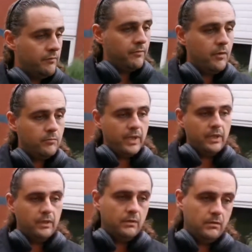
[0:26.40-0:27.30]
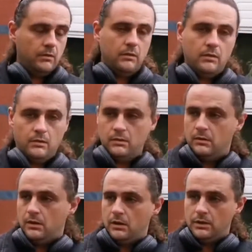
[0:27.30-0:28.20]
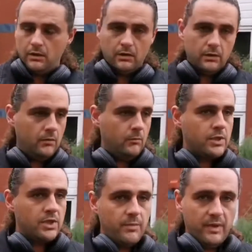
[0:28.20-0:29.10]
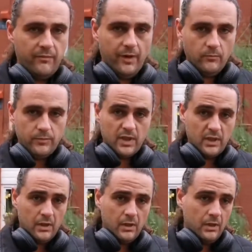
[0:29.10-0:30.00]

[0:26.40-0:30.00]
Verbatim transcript: done nothing wrong, mate. I, I, don't, I do not wish to be filmed